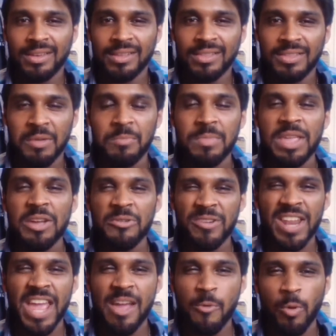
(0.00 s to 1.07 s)
The
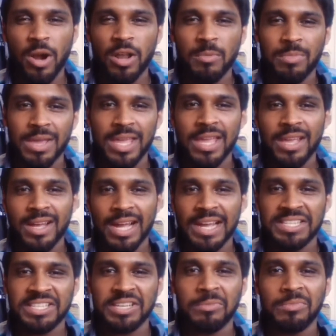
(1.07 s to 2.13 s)
millionaire wannabe
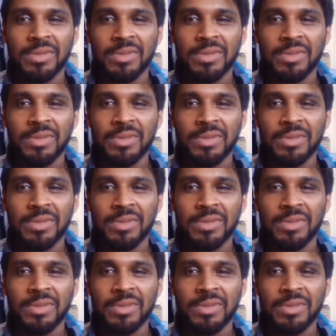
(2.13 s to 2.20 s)
item.